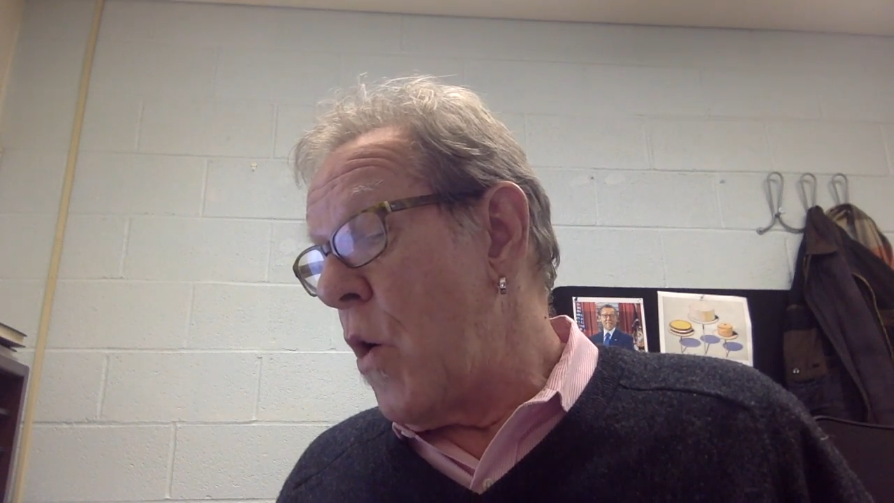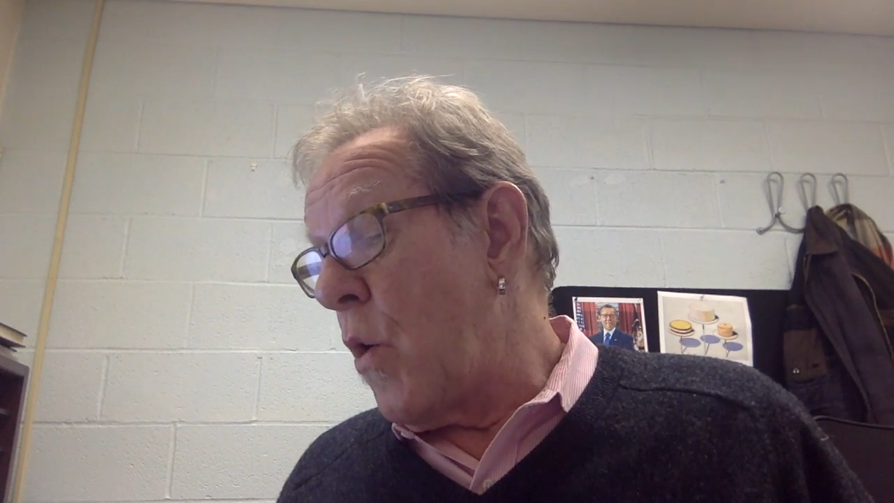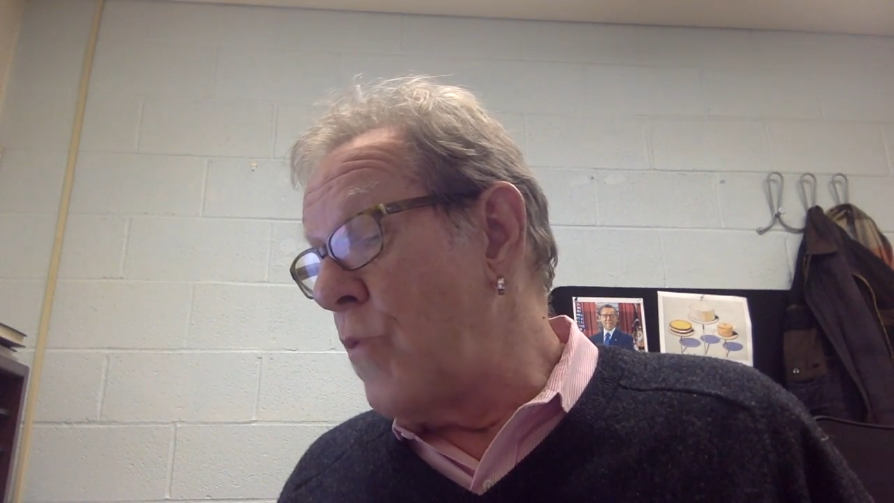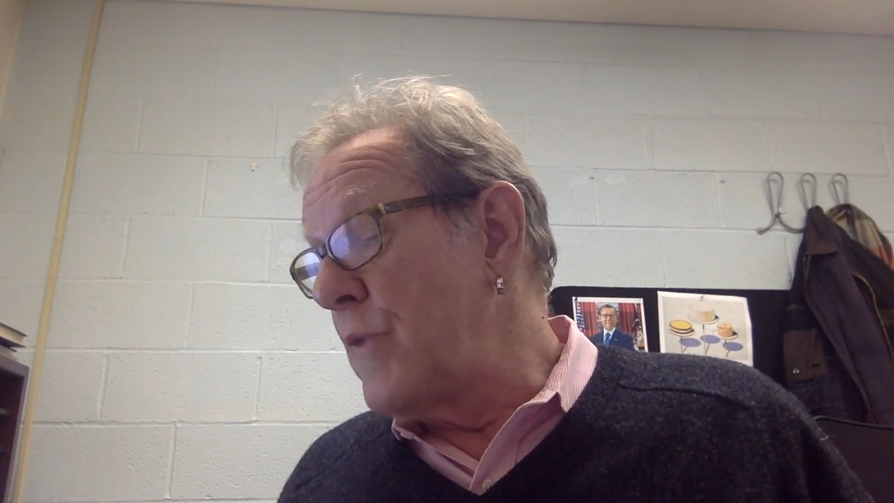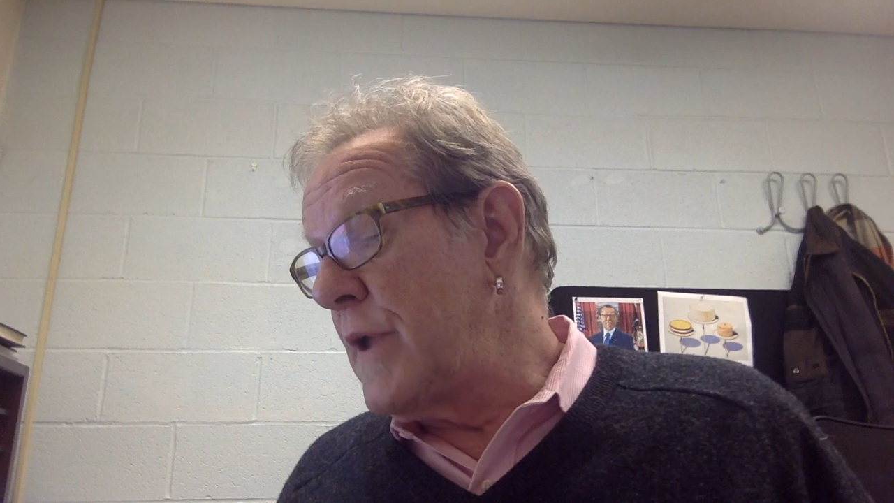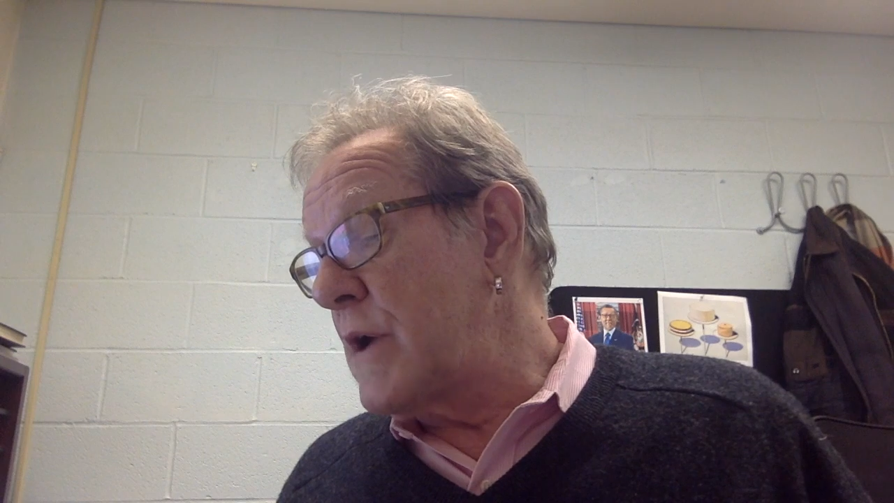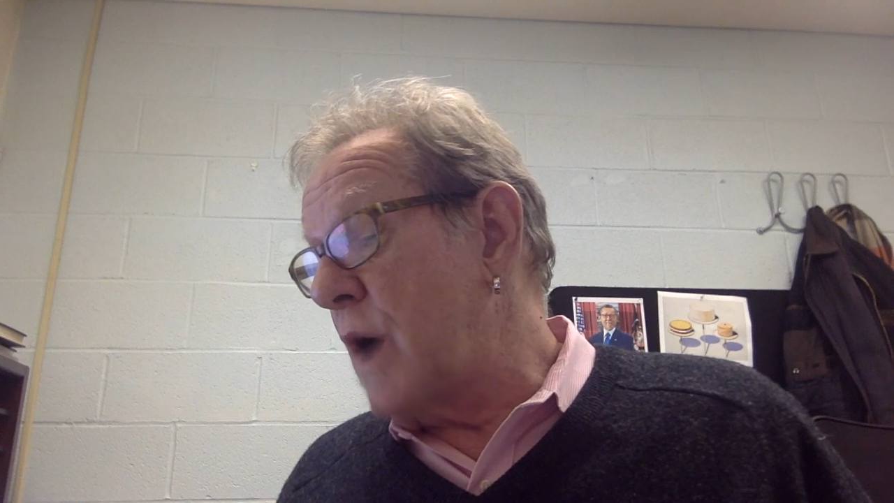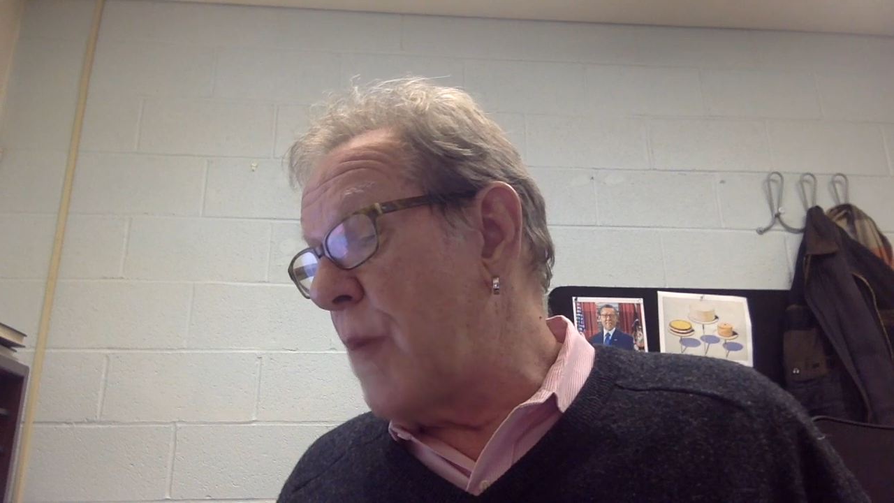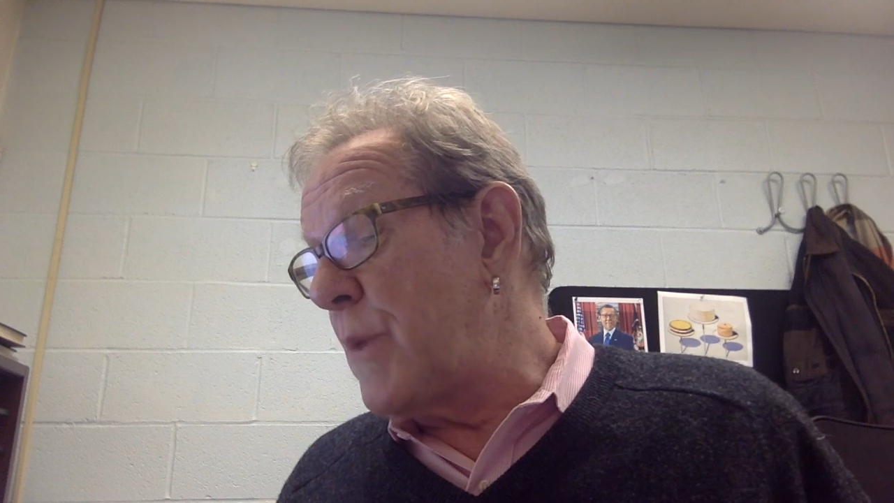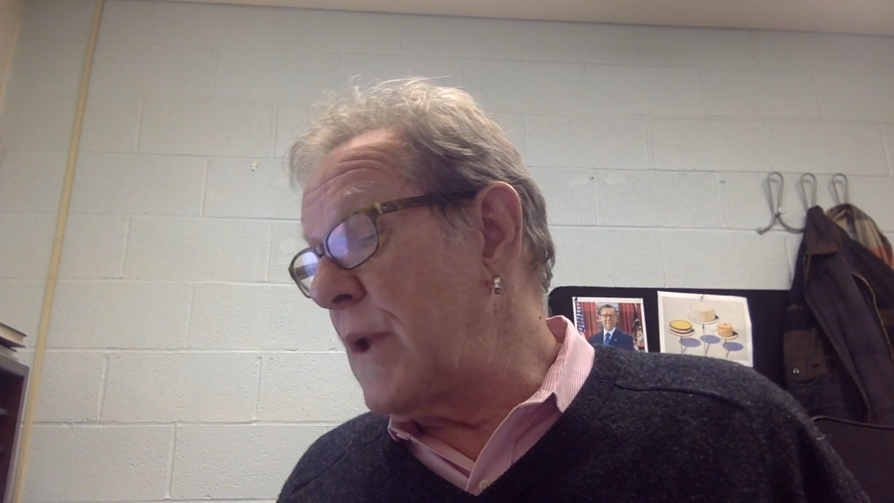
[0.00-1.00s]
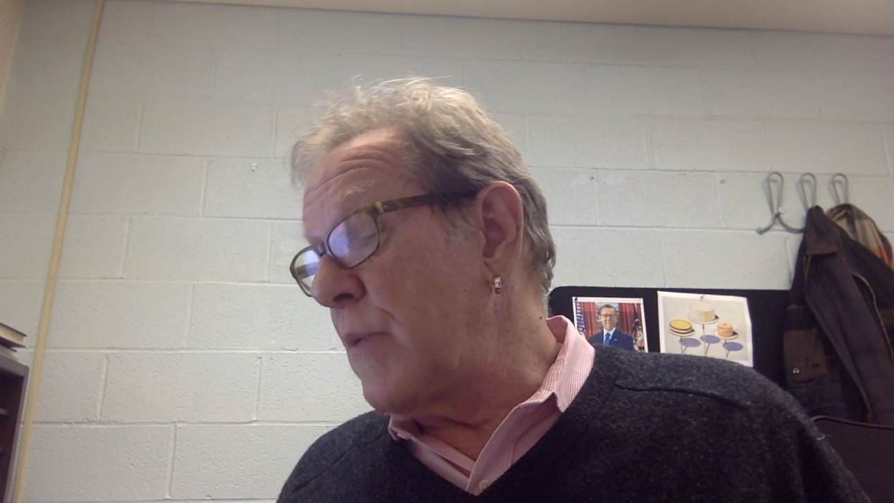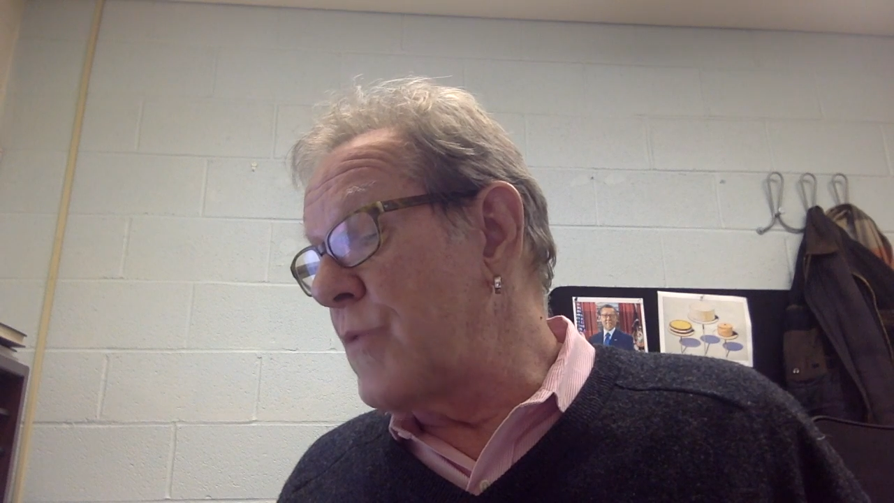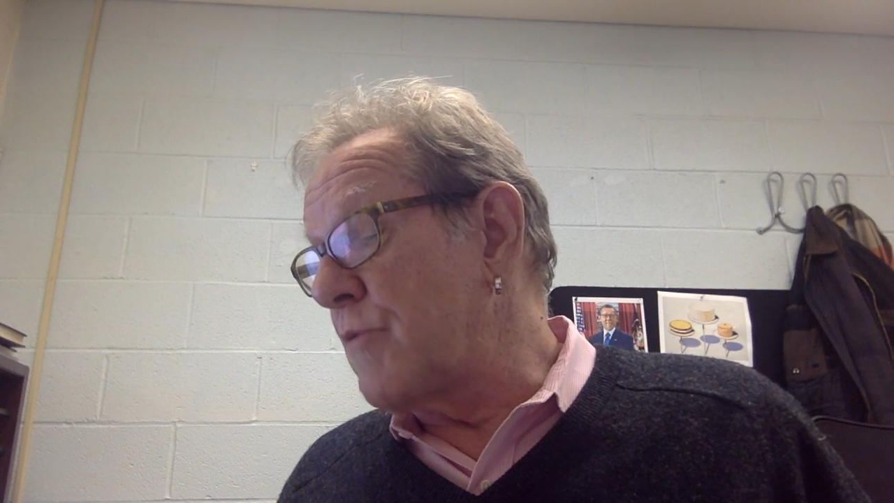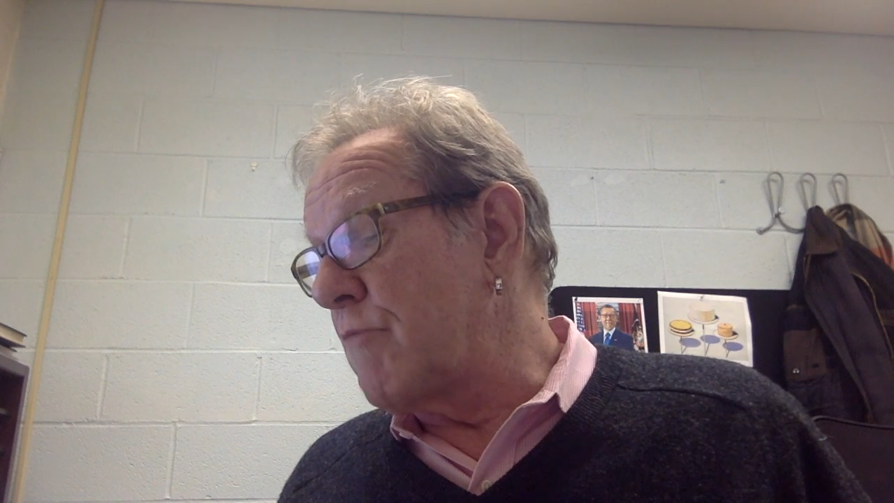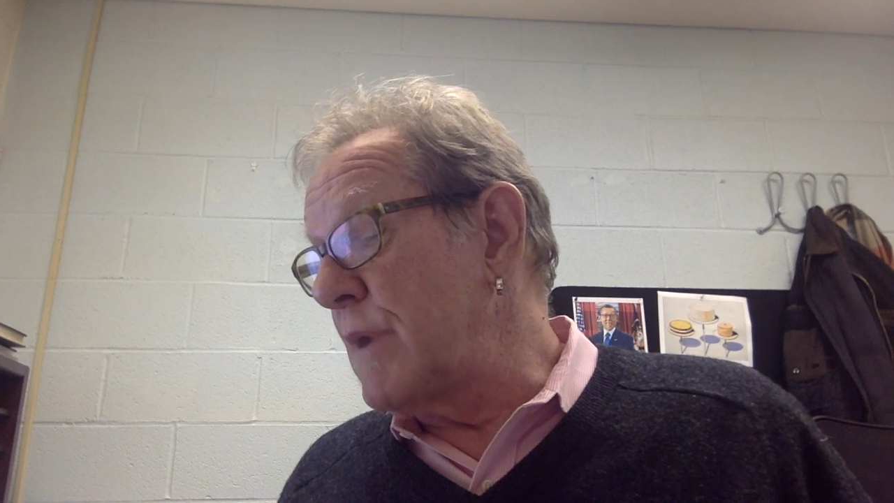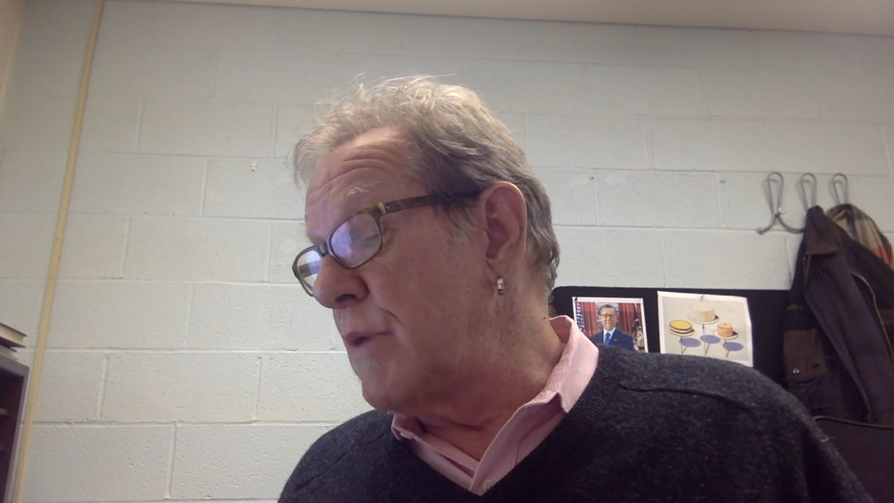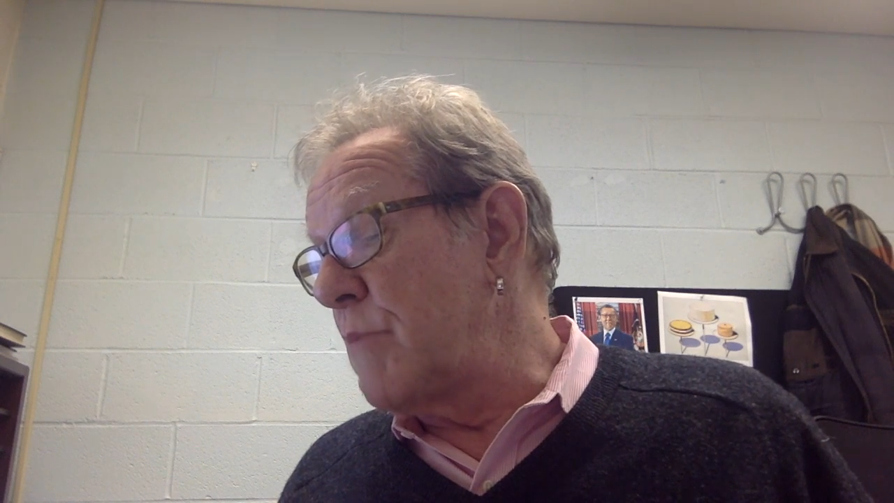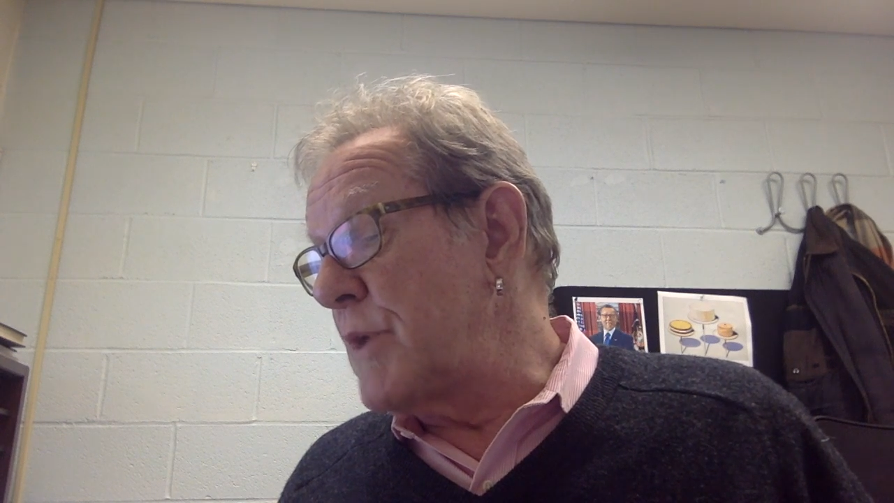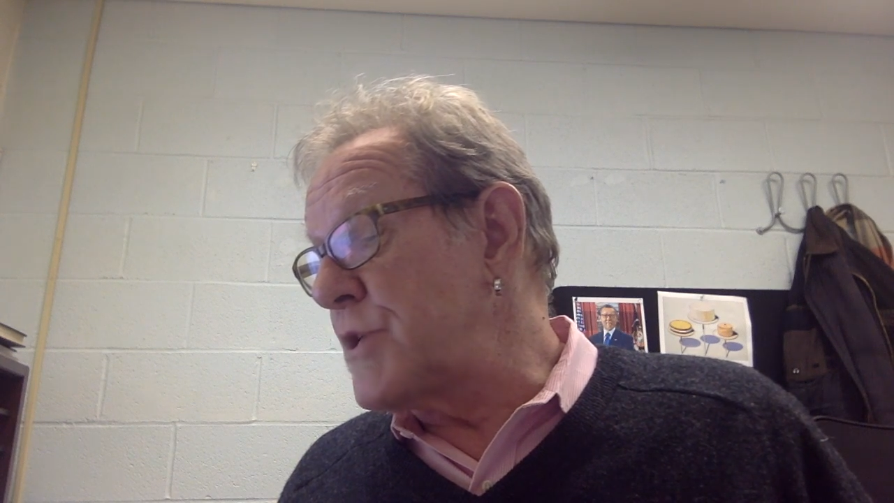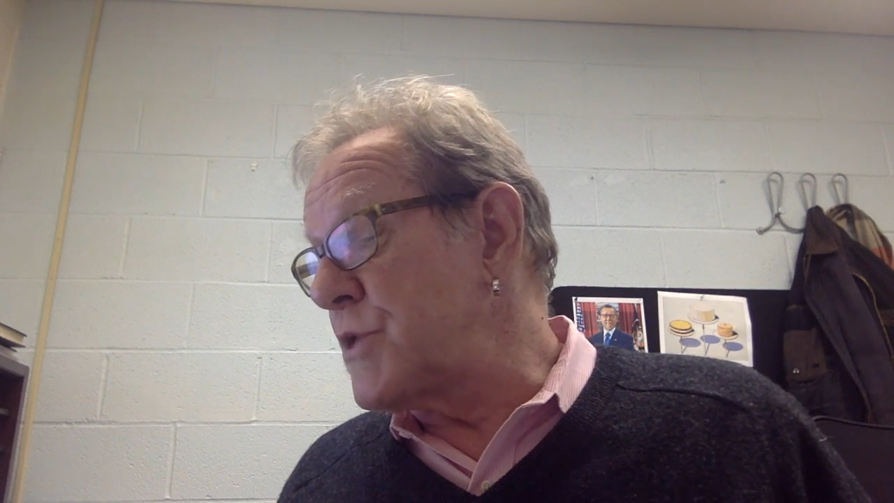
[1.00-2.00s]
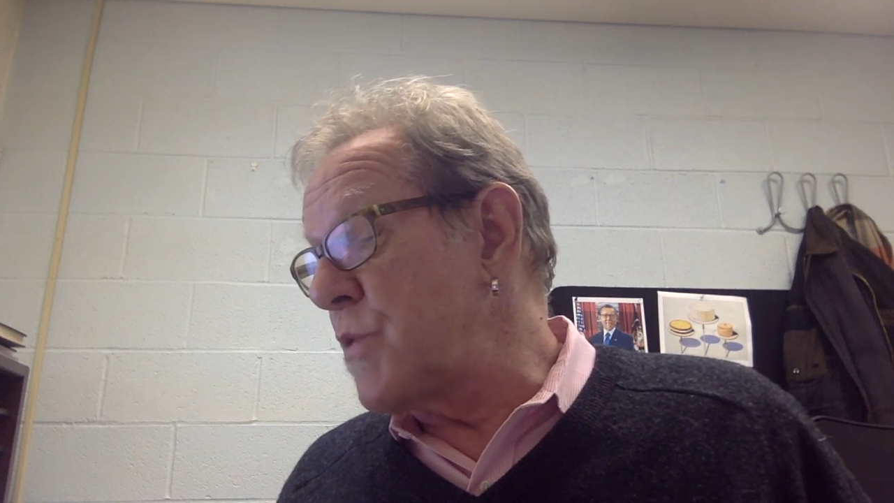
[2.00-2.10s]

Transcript: only a company with a real mission